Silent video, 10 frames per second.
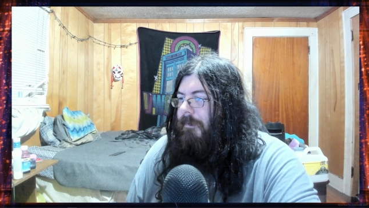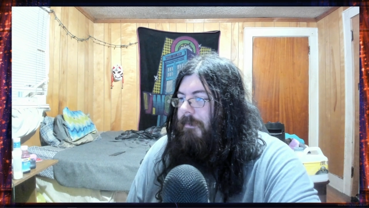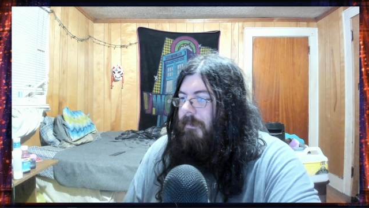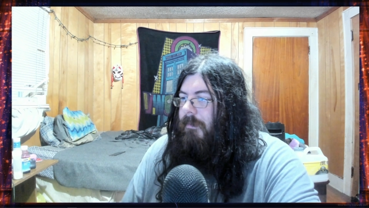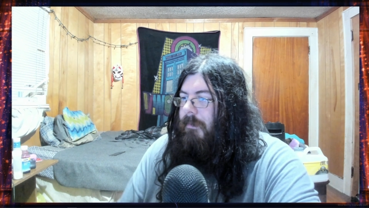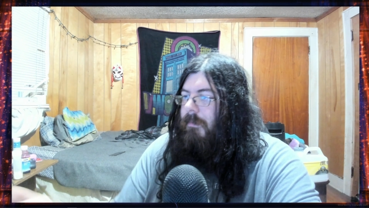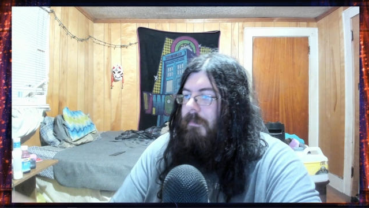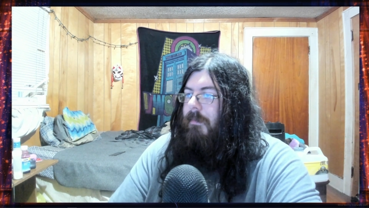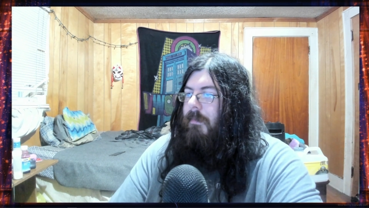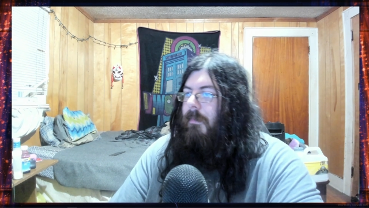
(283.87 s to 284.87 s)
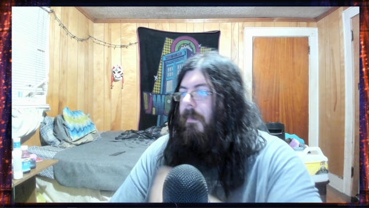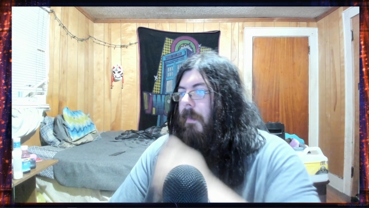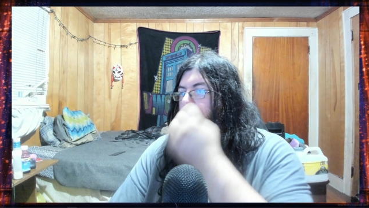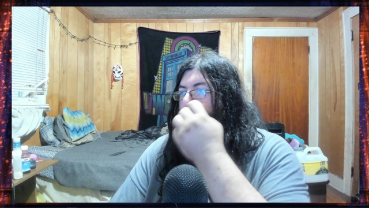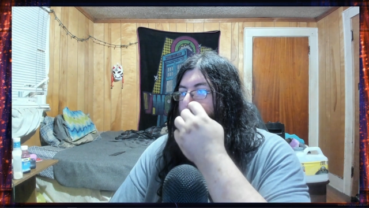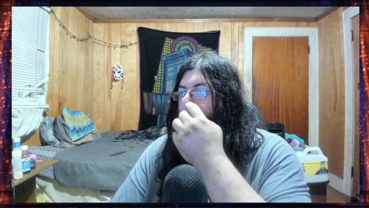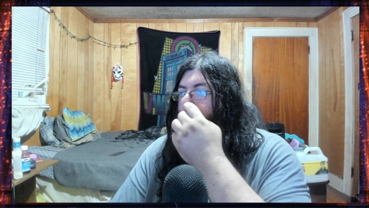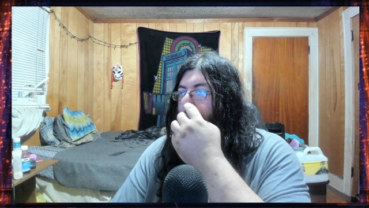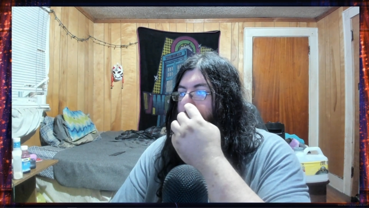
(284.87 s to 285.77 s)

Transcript: (silence)